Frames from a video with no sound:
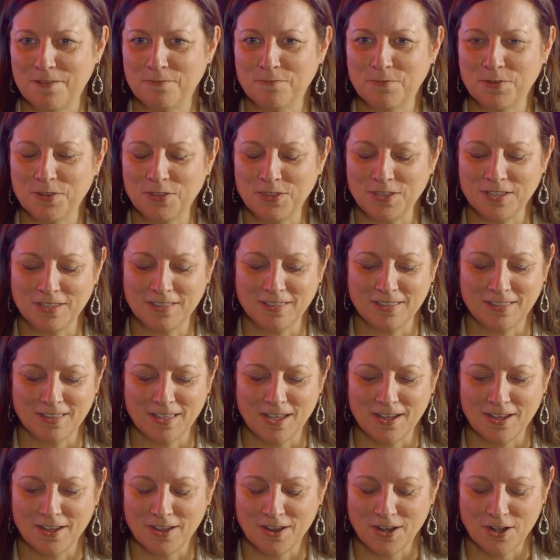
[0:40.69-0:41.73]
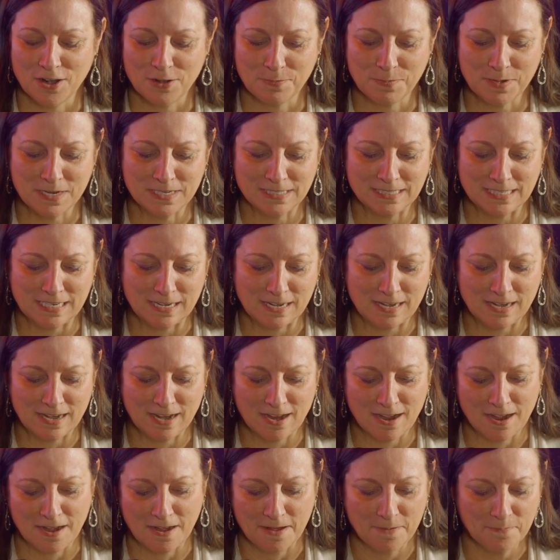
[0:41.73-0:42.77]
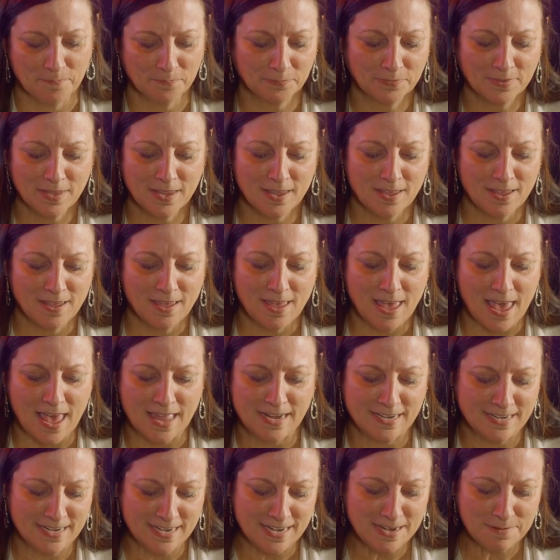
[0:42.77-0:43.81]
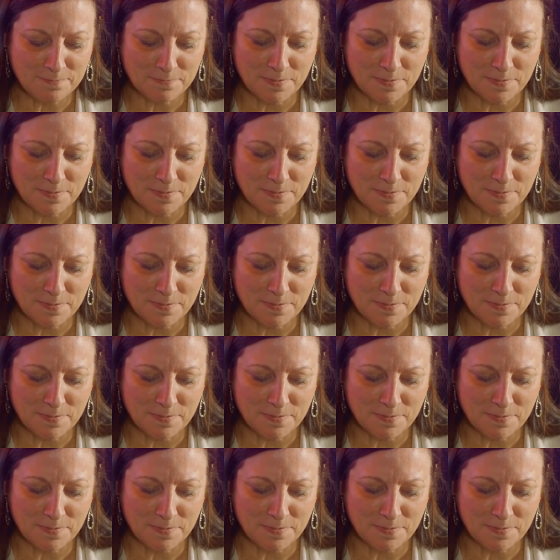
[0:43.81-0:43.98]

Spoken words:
within the RBC entity,